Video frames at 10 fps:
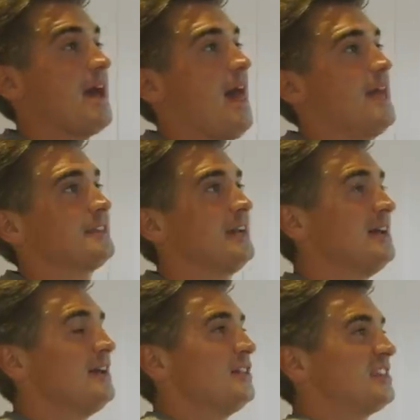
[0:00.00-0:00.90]
has
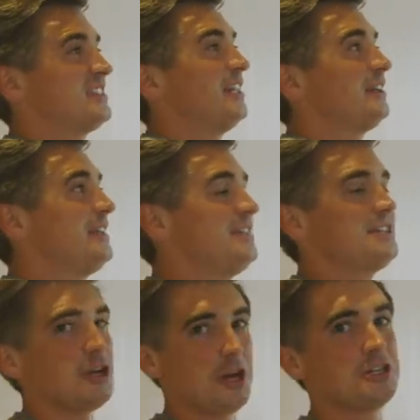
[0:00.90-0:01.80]
the silky,
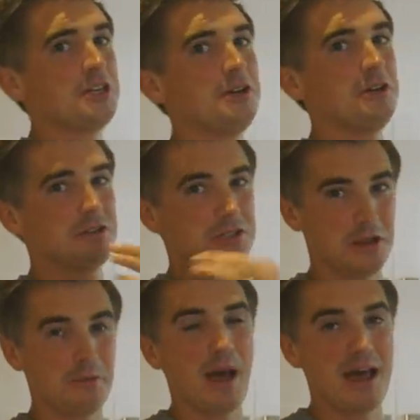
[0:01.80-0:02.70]
starchy
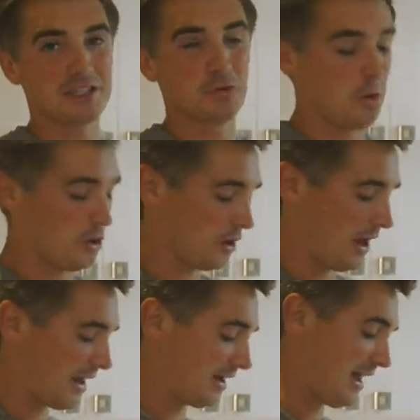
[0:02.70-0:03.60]
pasta water,
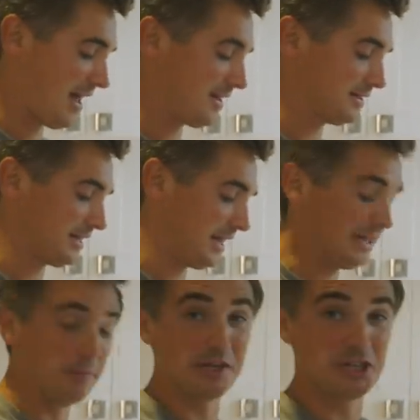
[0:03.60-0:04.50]
and it has a
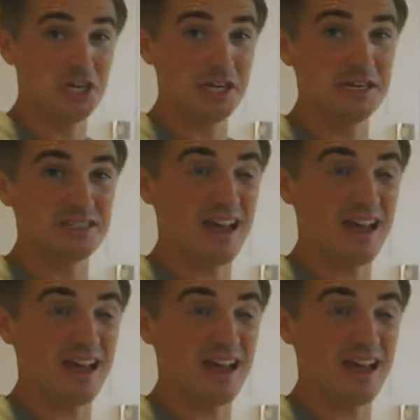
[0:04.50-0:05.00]
little bit of cheese